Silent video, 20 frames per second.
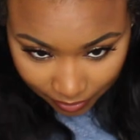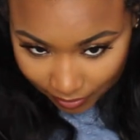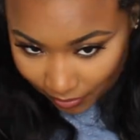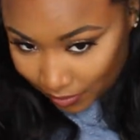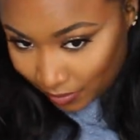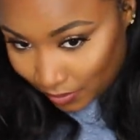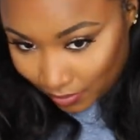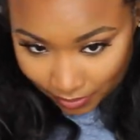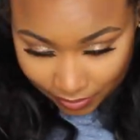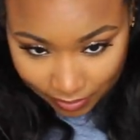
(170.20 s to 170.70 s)

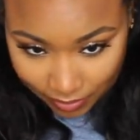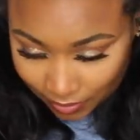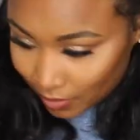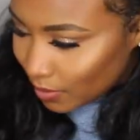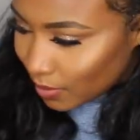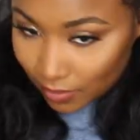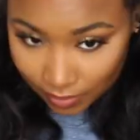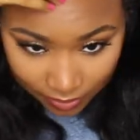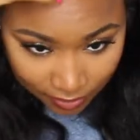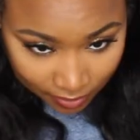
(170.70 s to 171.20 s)
tell just by
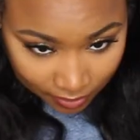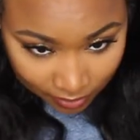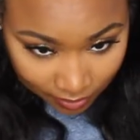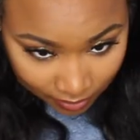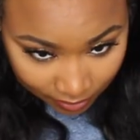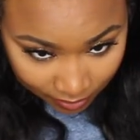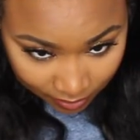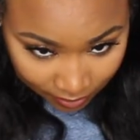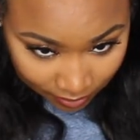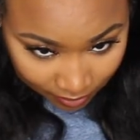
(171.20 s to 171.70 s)
adding that
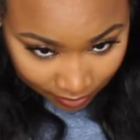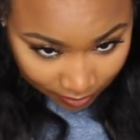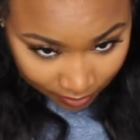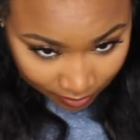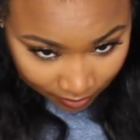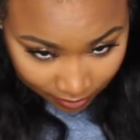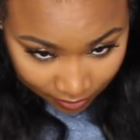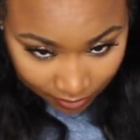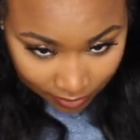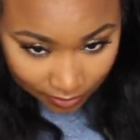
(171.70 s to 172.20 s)
how much
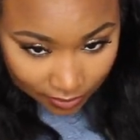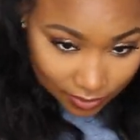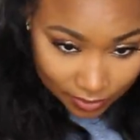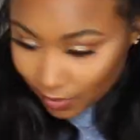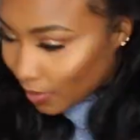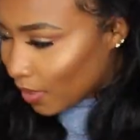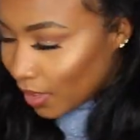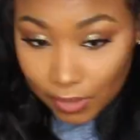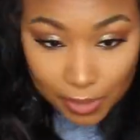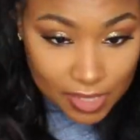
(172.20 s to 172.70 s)
the
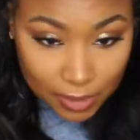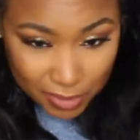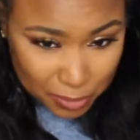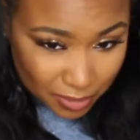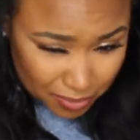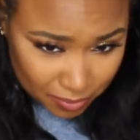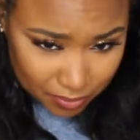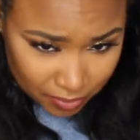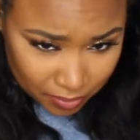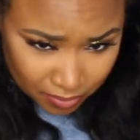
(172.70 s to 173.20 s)
look of the
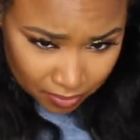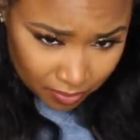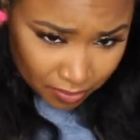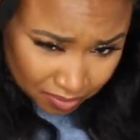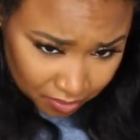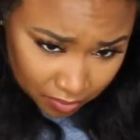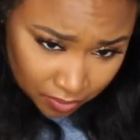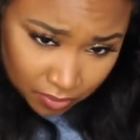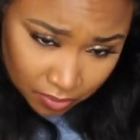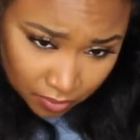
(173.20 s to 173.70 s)
hair
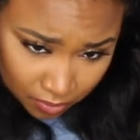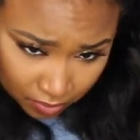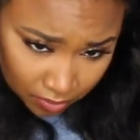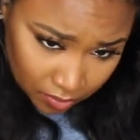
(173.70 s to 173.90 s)
changed.